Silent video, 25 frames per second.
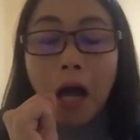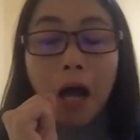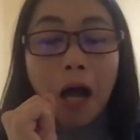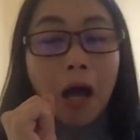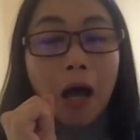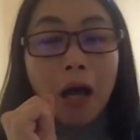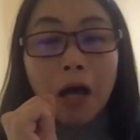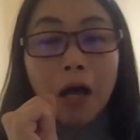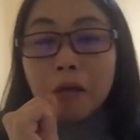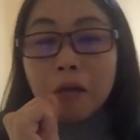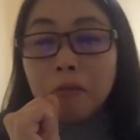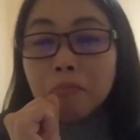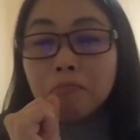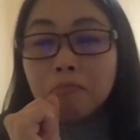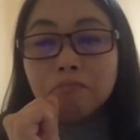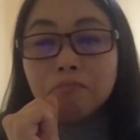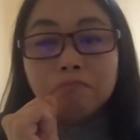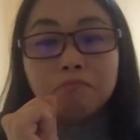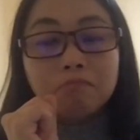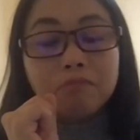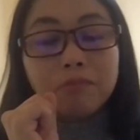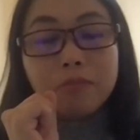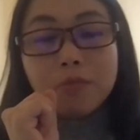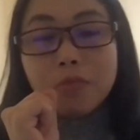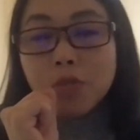
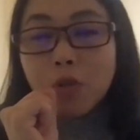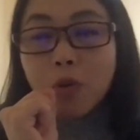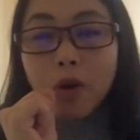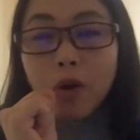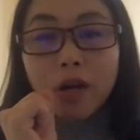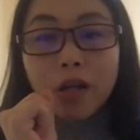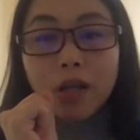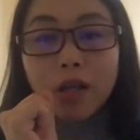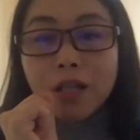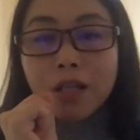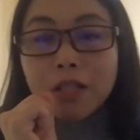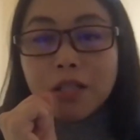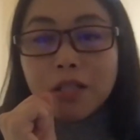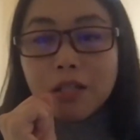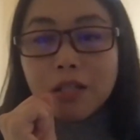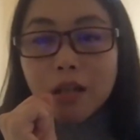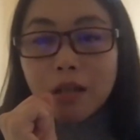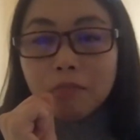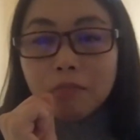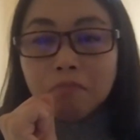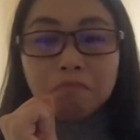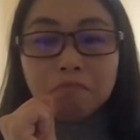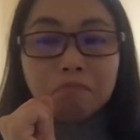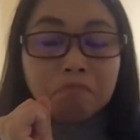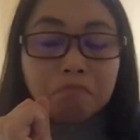I'm sorry, it's
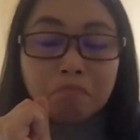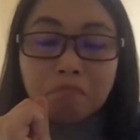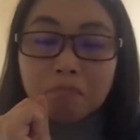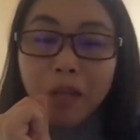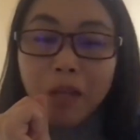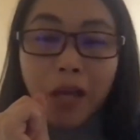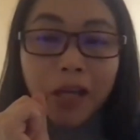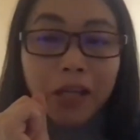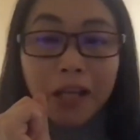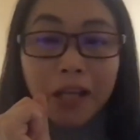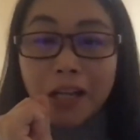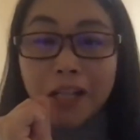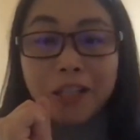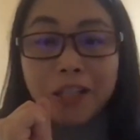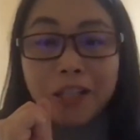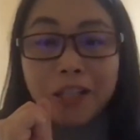I cannot